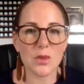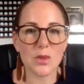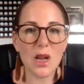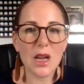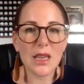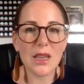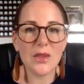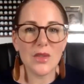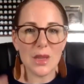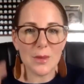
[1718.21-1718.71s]
We're
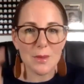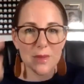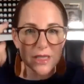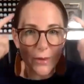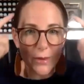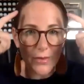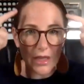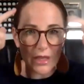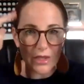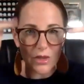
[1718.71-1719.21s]
not giving them
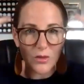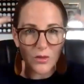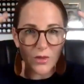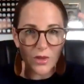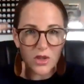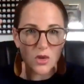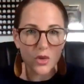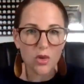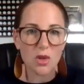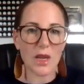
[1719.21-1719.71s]
something to
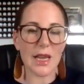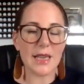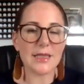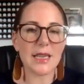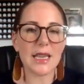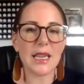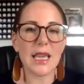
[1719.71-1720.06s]
visualize like,